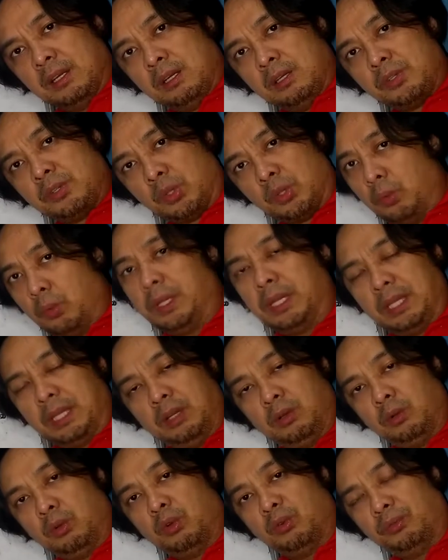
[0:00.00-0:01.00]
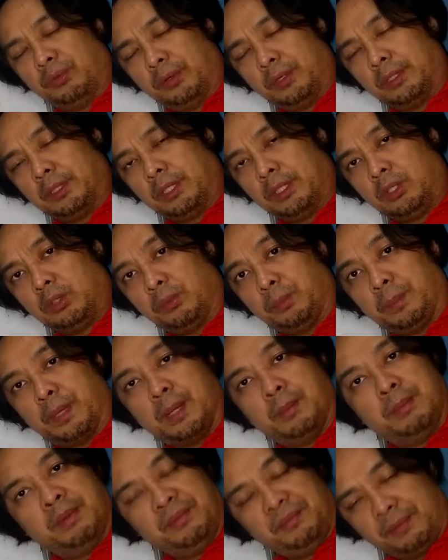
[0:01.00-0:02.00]
So we can now go further to
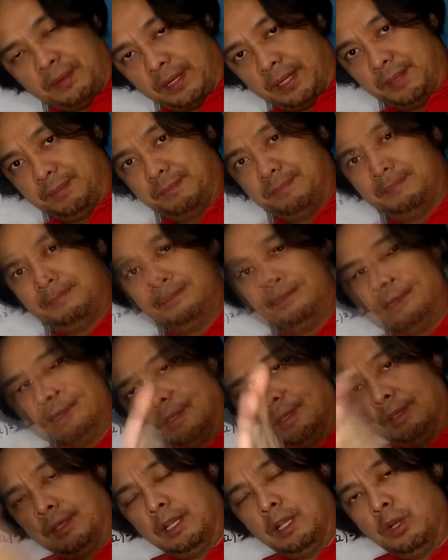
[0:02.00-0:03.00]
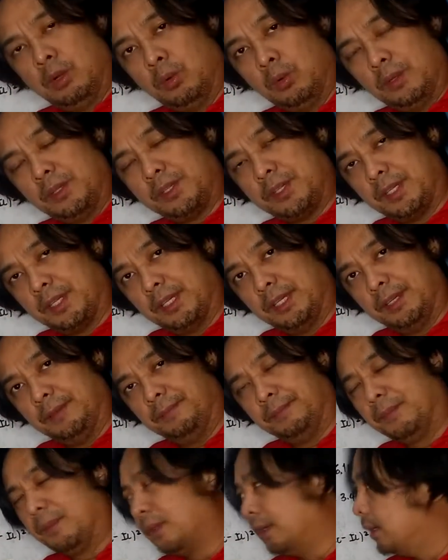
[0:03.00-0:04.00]
problem 5. Hello once again.
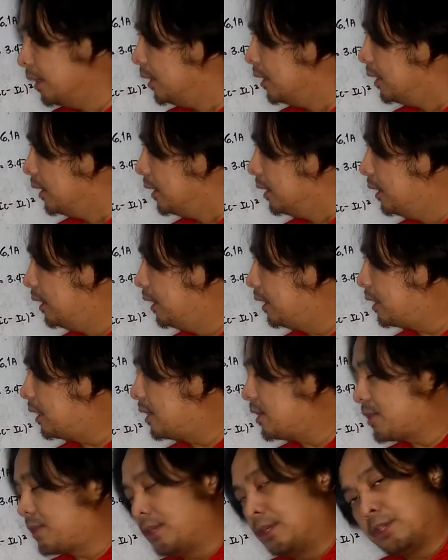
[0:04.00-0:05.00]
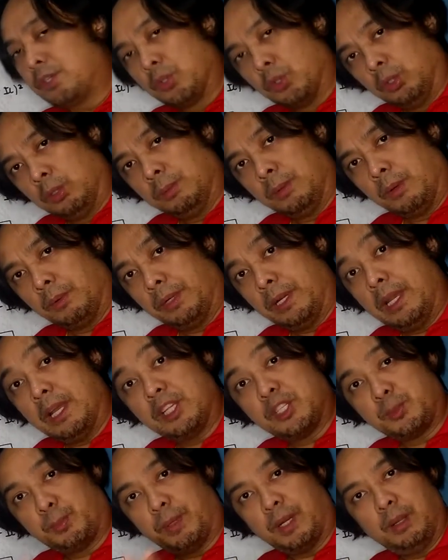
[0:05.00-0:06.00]
Let us uh, solve our
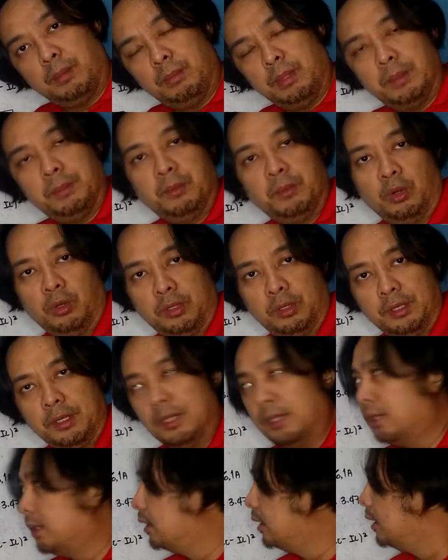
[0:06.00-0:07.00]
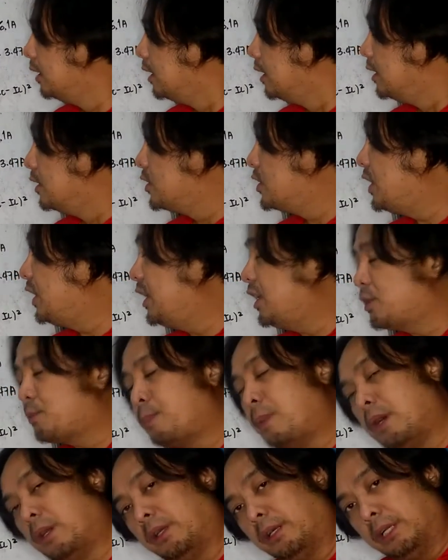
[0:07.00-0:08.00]
last problem on series
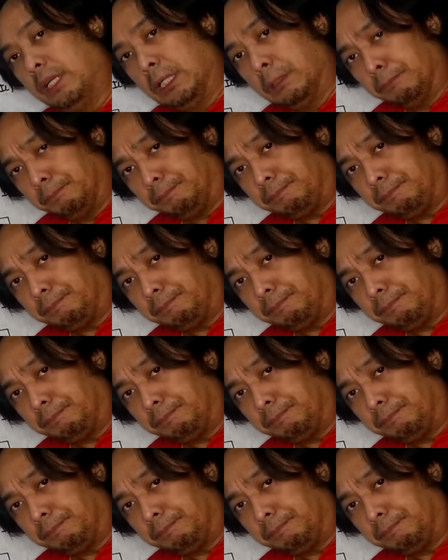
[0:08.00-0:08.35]
parallel